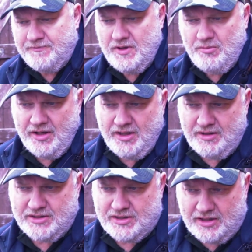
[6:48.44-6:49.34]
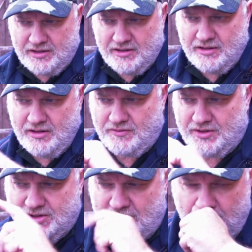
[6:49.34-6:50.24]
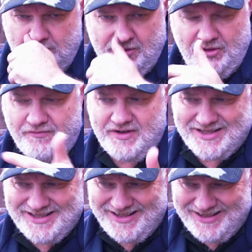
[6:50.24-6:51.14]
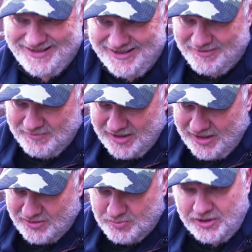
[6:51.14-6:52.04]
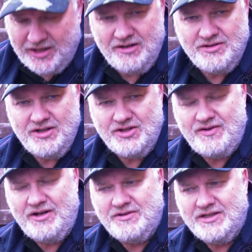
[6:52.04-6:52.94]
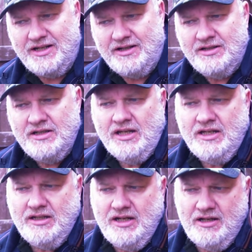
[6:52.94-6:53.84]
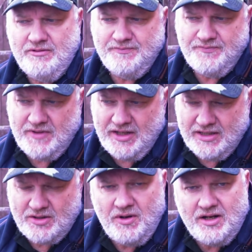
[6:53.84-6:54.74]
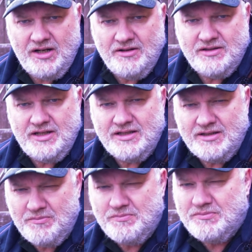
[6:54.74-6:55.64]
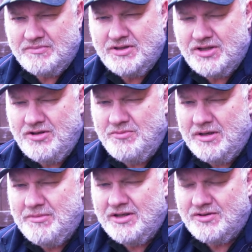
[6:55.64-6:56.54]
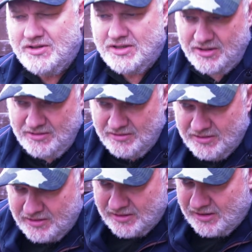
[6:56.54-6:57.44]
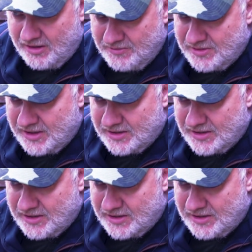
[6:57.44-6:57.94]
You might notice that I've got the scope on, obviously, and it looks pretty close to the shroud, doesn't it? Now, it is quite close. It's 2mm or so. Close.